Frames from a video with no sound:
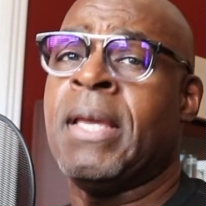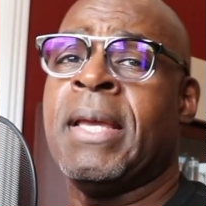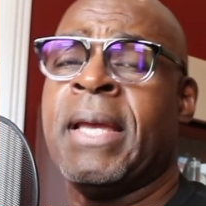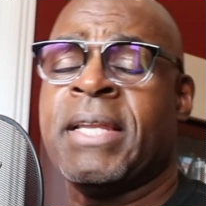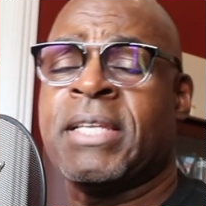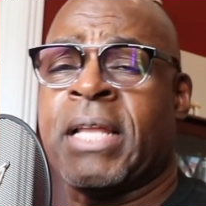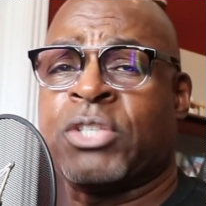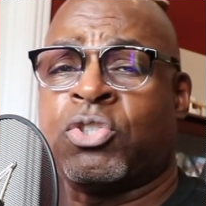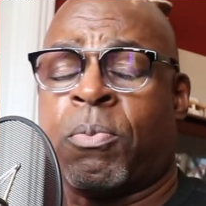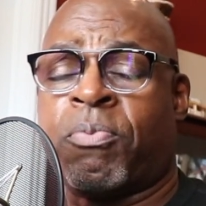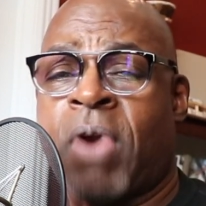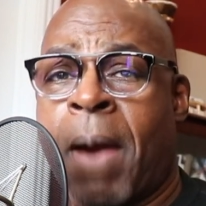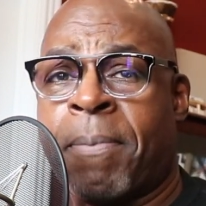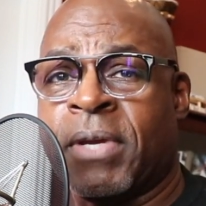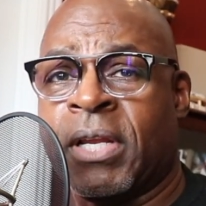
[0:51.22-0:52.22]
Intellectual
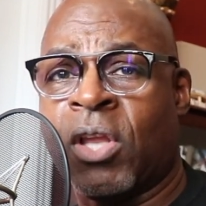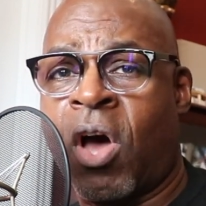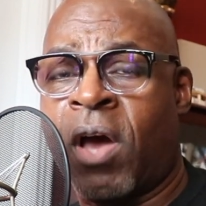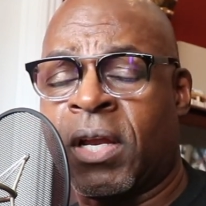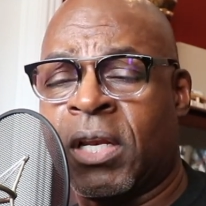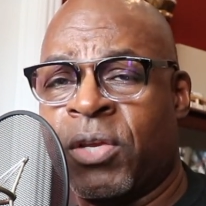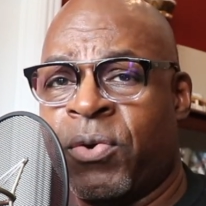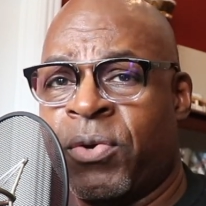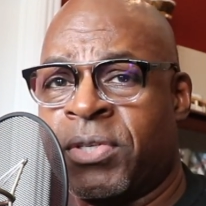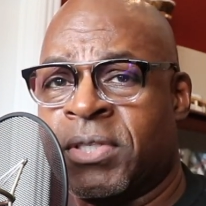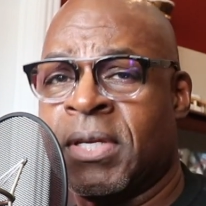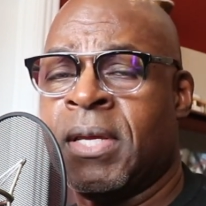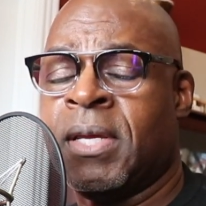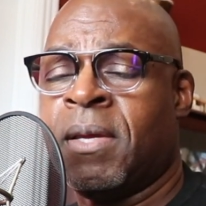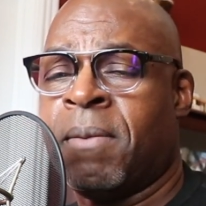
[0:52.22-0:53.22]
property law includes
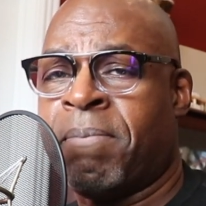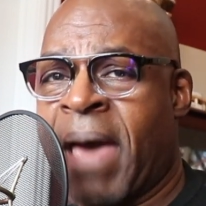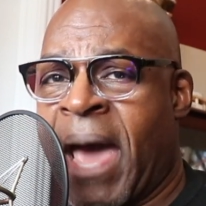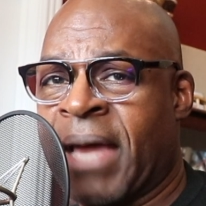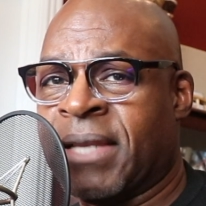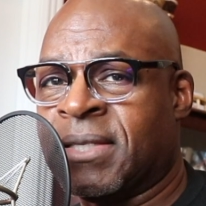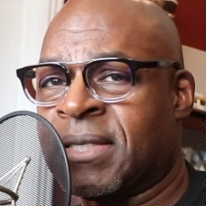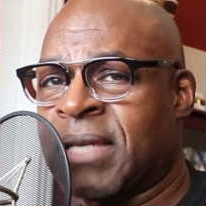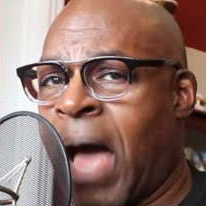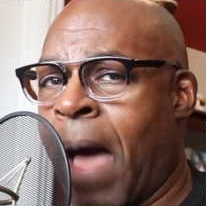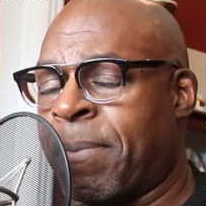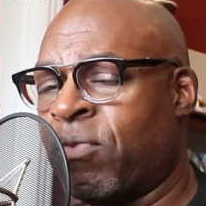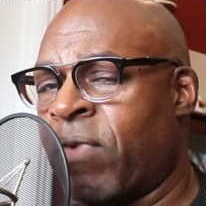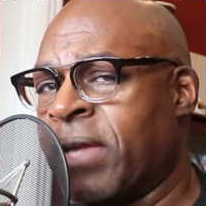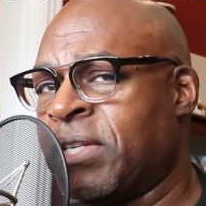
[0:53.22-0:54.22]
patents,
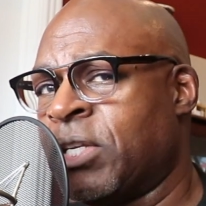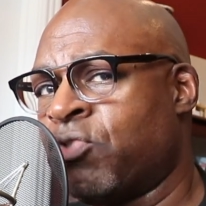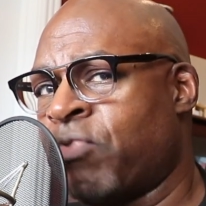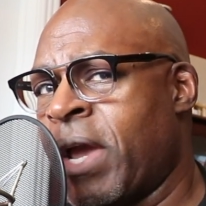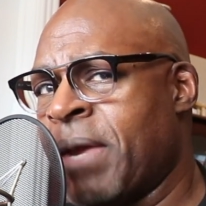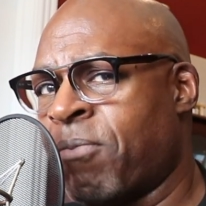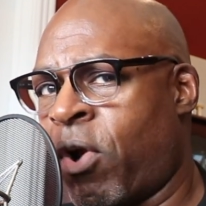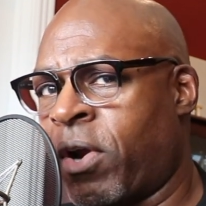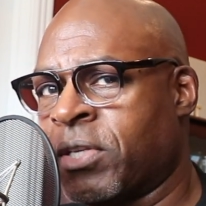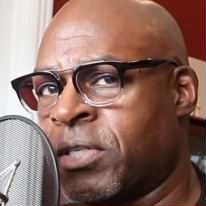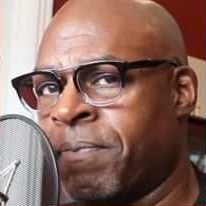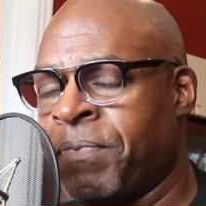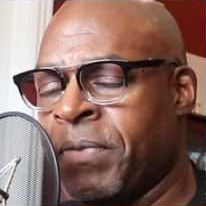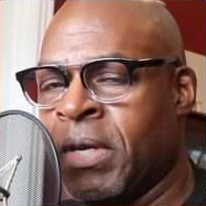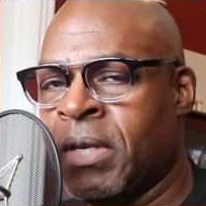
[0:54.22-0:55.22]
copyrights, and trademarks.
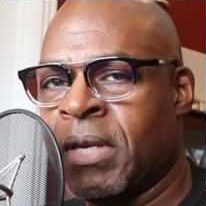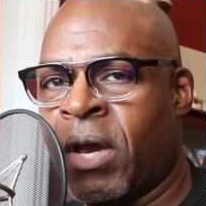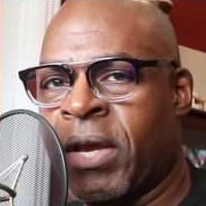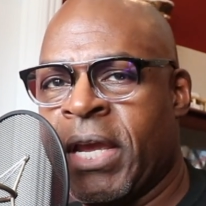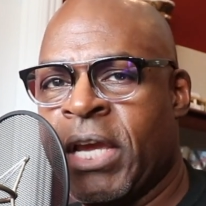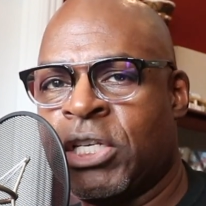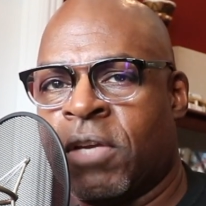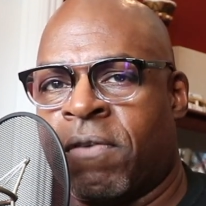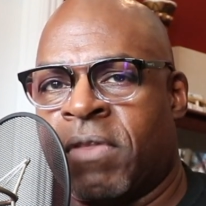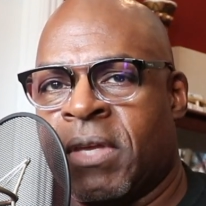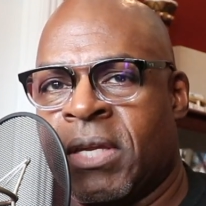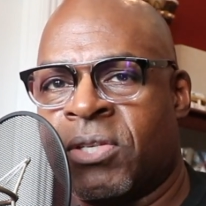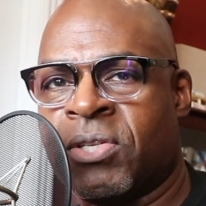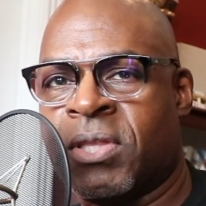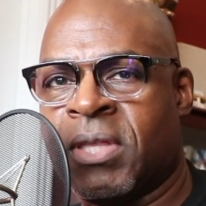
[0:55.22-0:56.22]
Now, each of
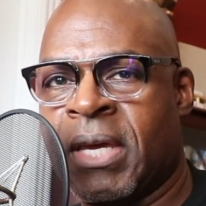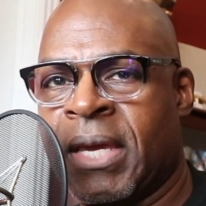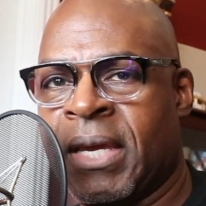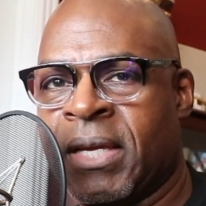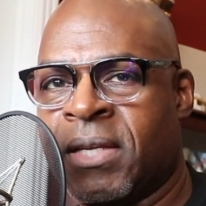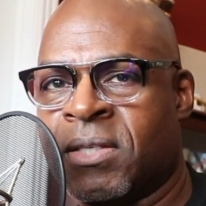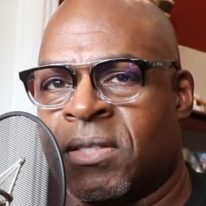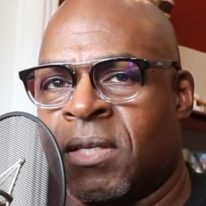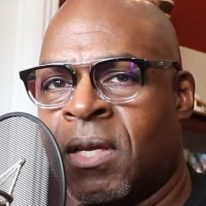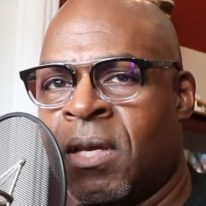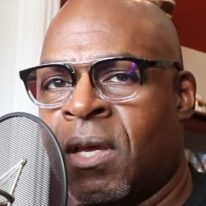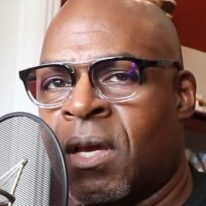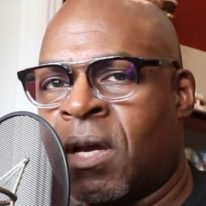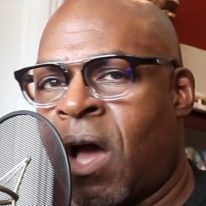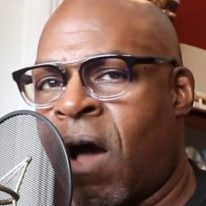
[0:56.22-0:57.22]
these things
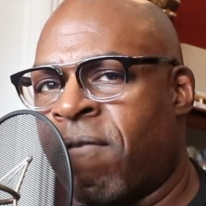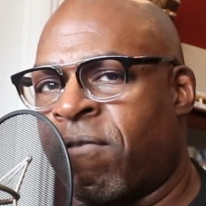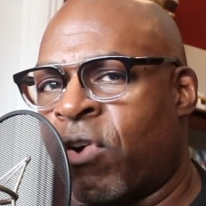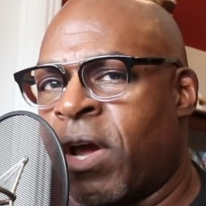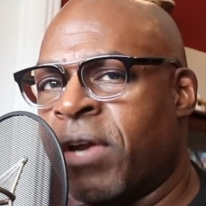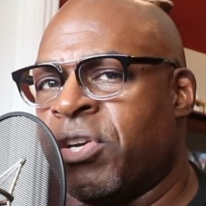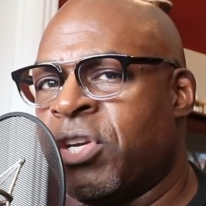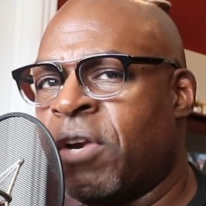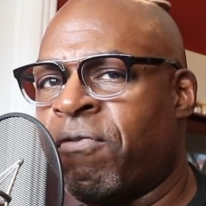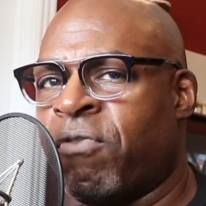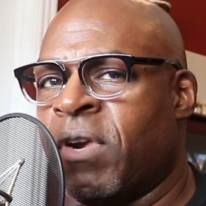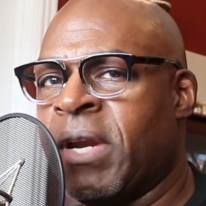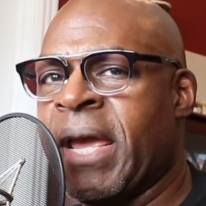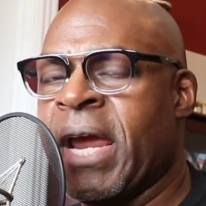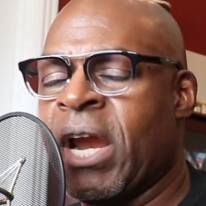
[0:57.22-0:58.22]
cover a
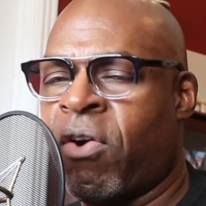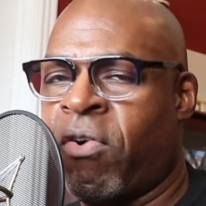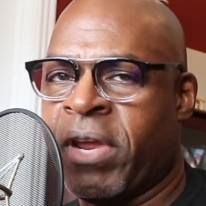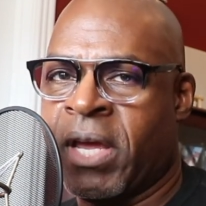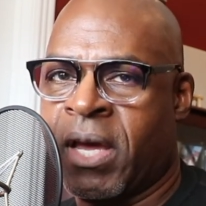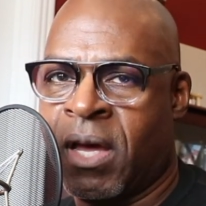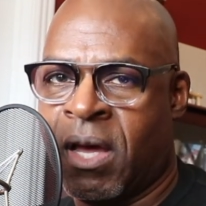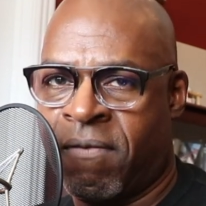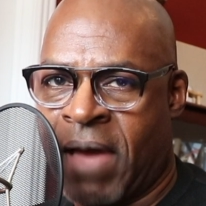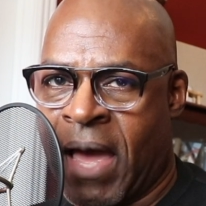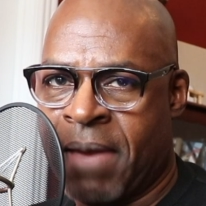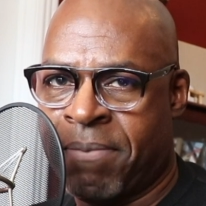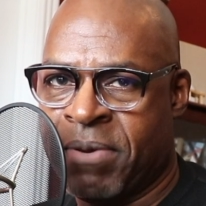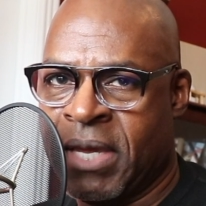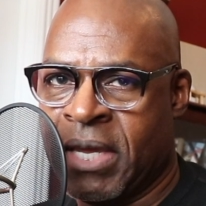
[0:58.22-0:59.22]
different area of
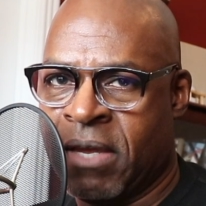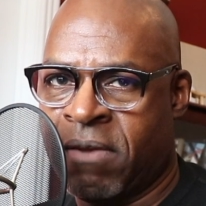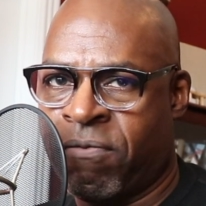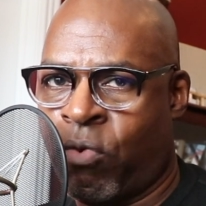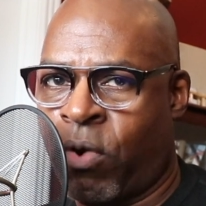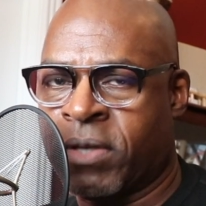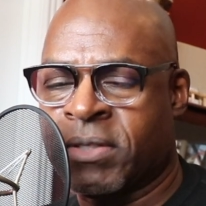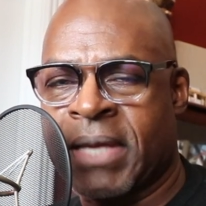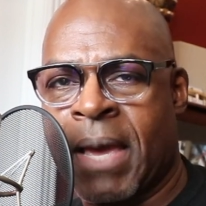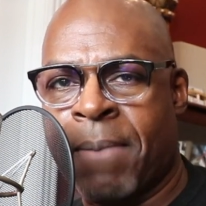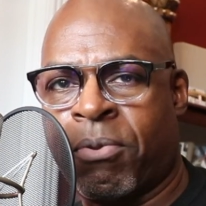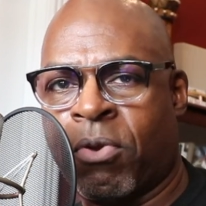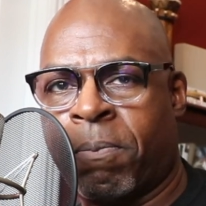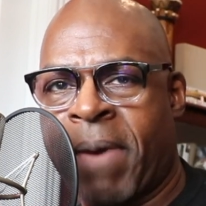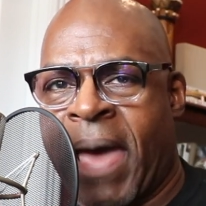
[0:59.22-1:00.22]
IP. For
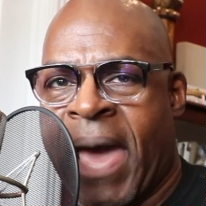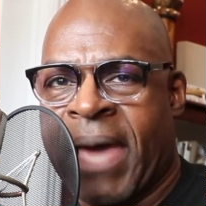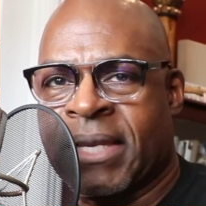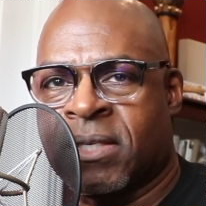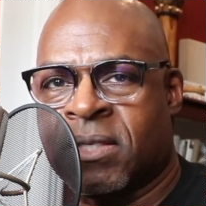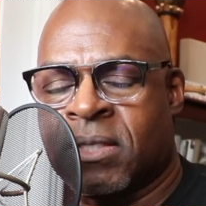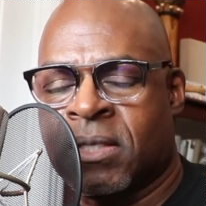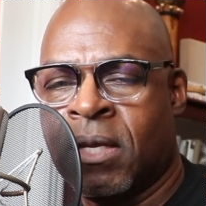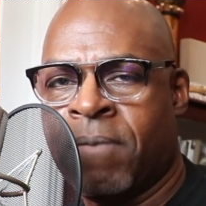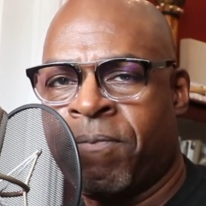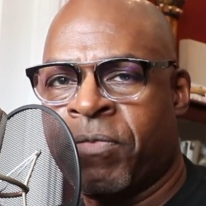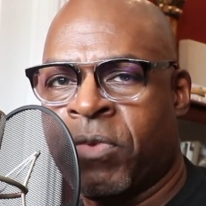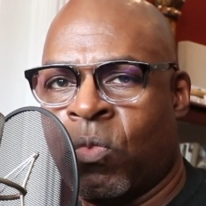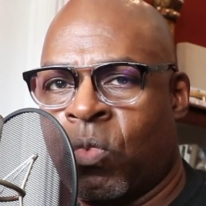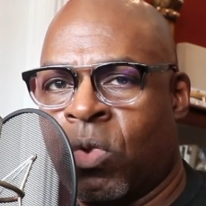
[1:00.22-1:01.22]
example, patents
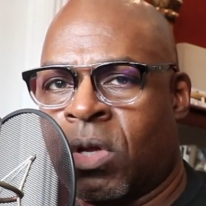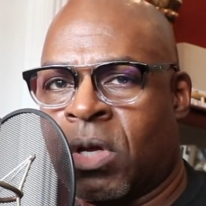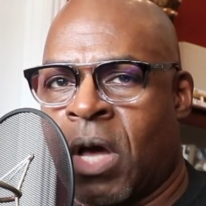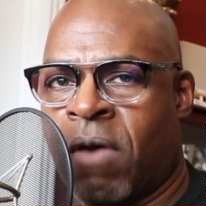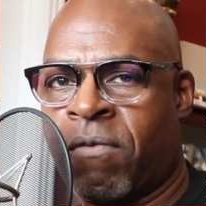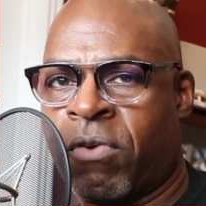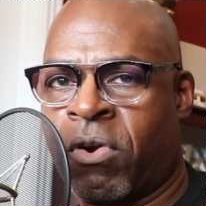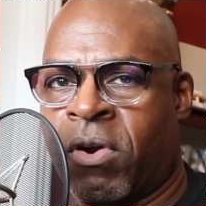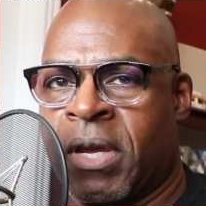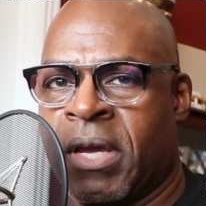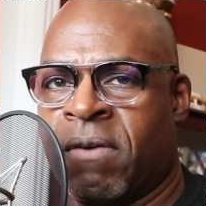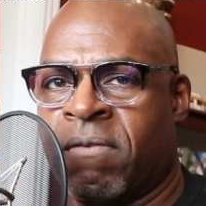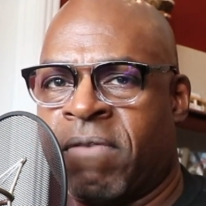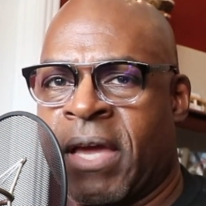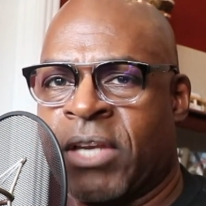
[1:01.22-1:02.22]
will cover
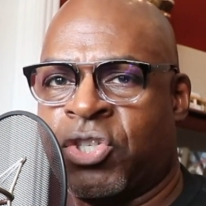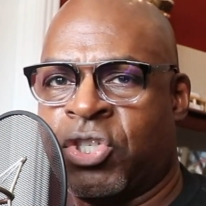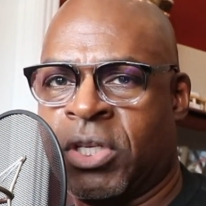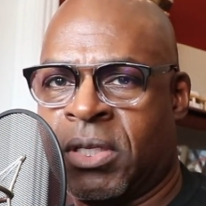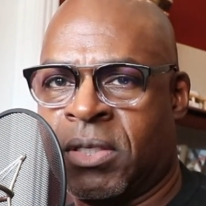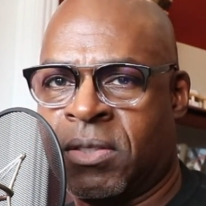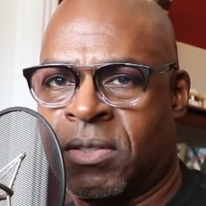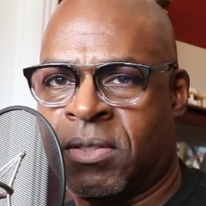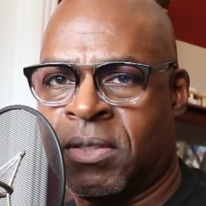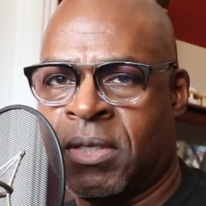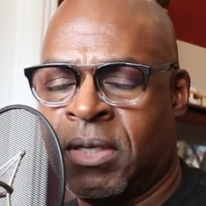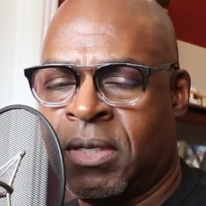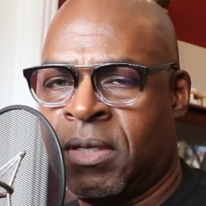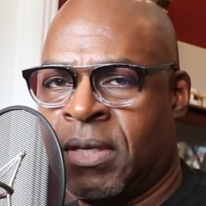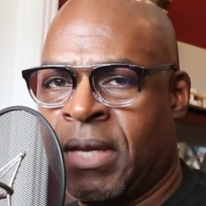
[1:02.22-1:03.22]
inventions
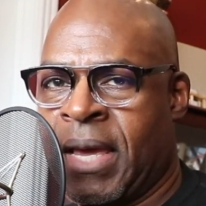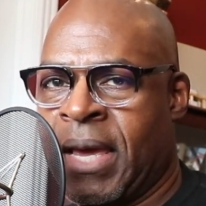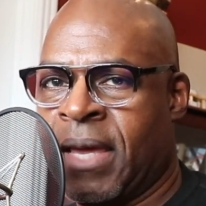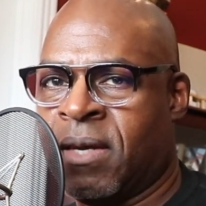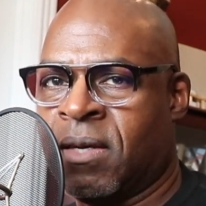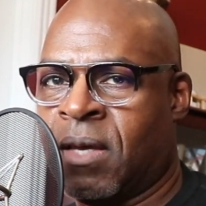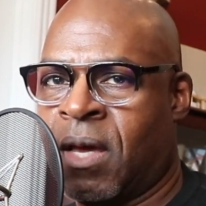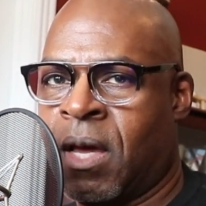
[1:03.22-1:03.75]
and